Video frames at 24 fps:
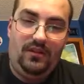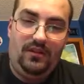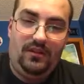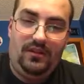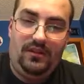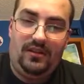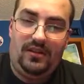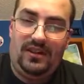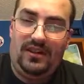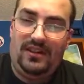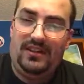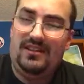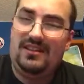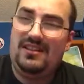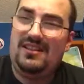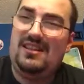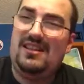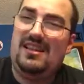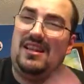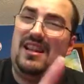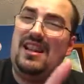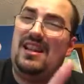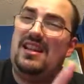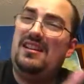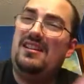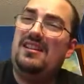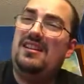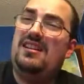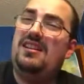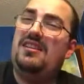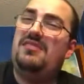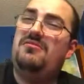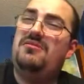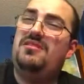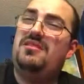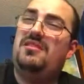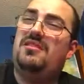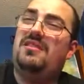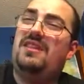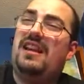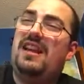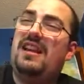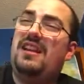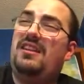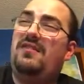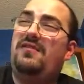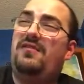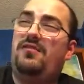Alright. Then it was a
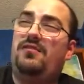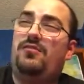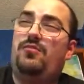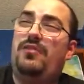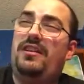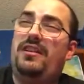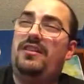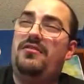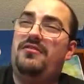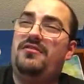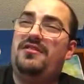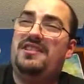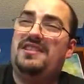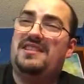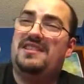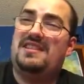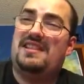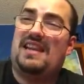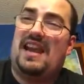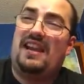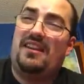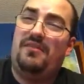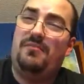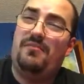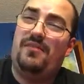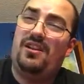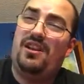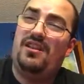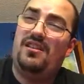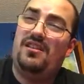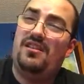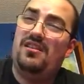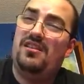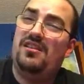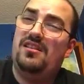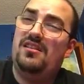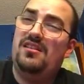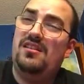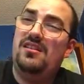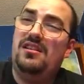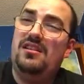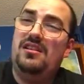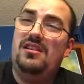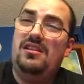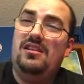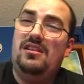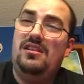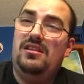kind of a weird segment.
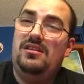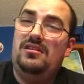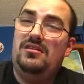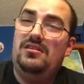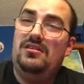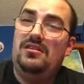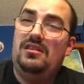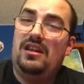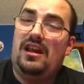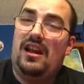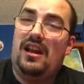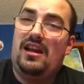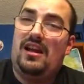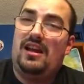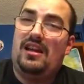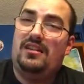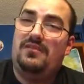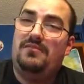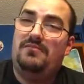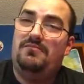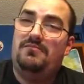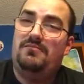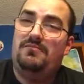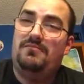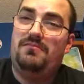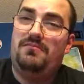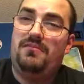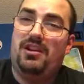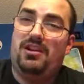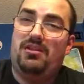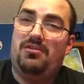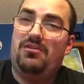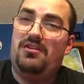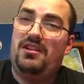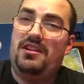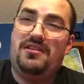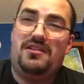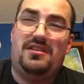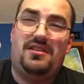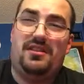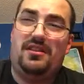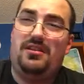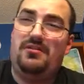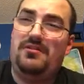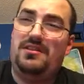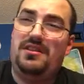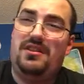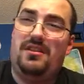A
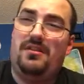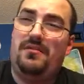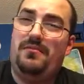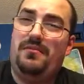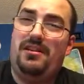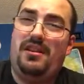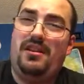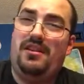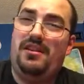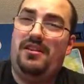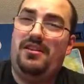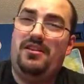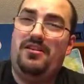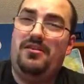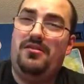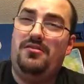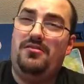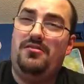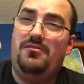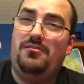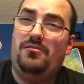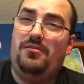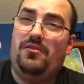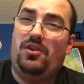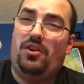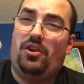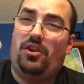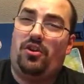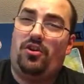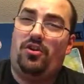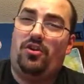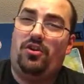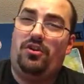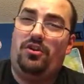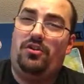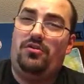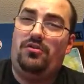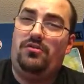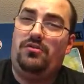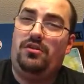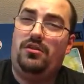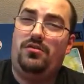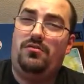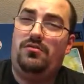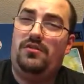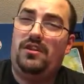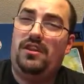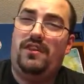wrestler was going to be the new Colonel
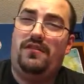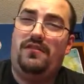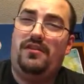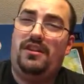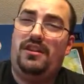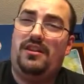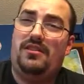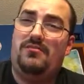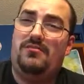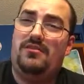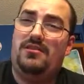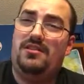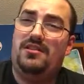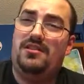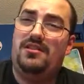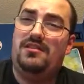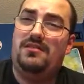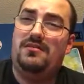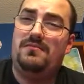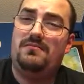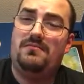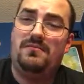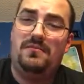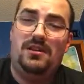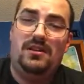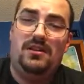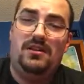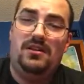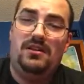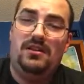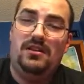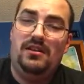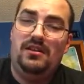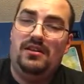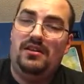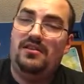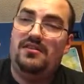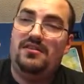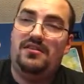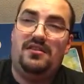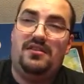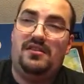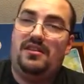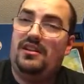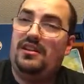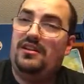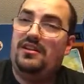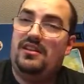or whatever that was.
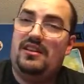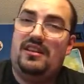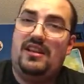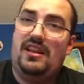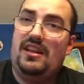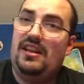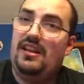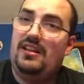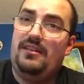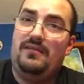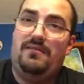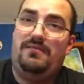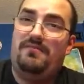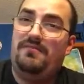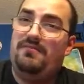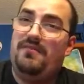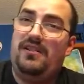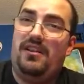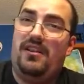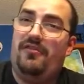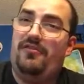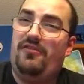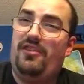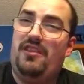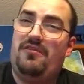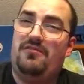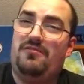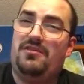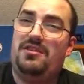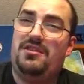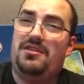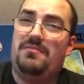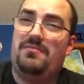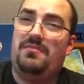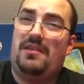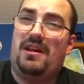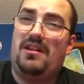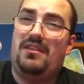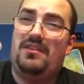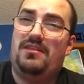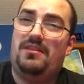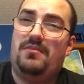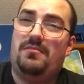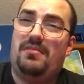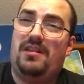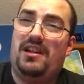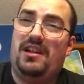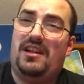Considering the event was
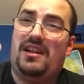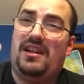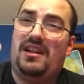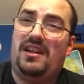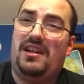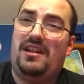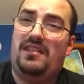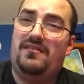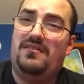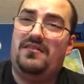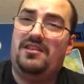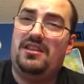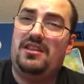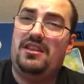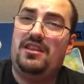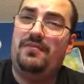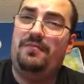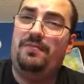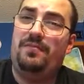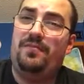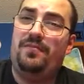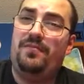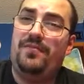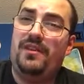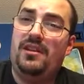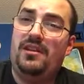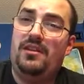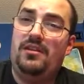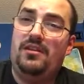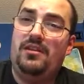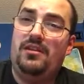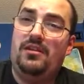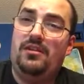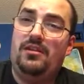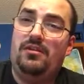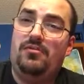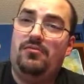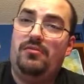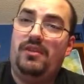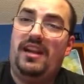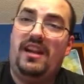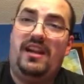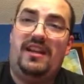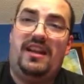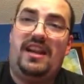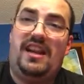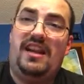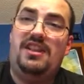sponsored by KFC. We
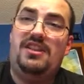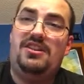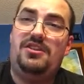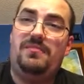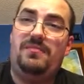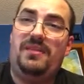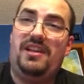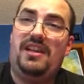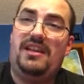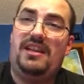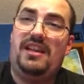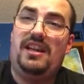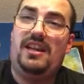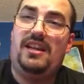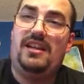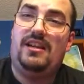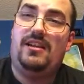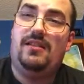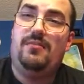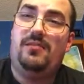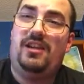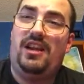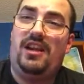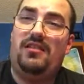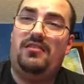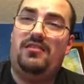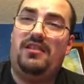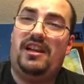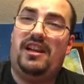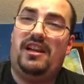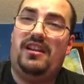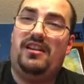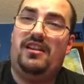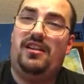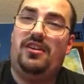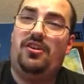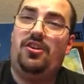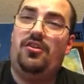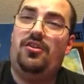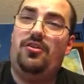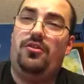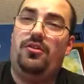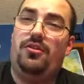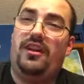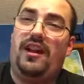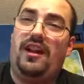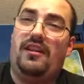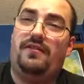had HBK come out in a
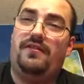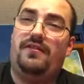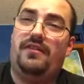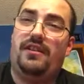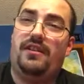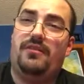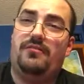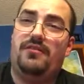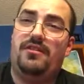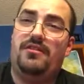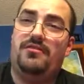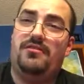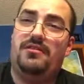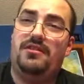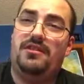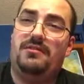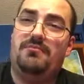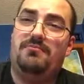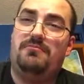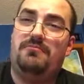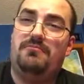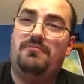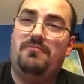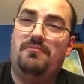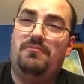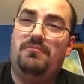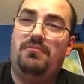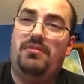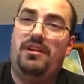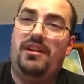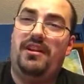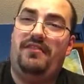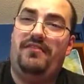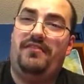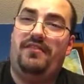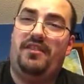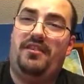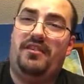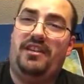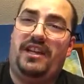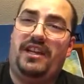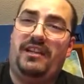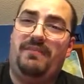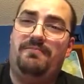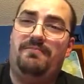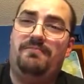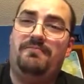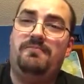Colonel outfit, which was pretty
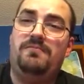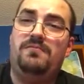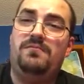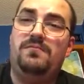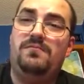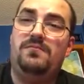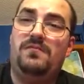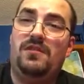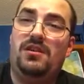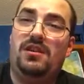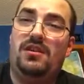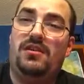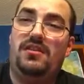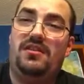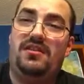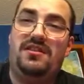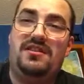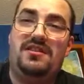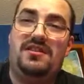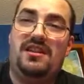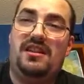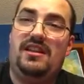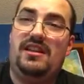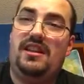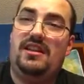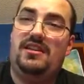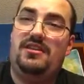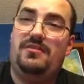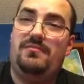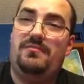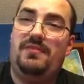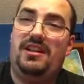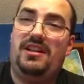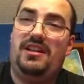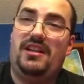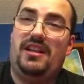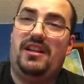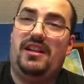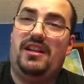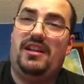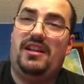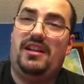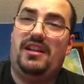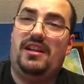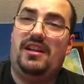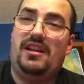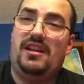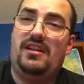funny. Good to see
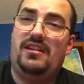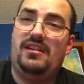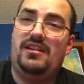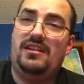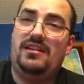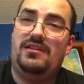HBK again.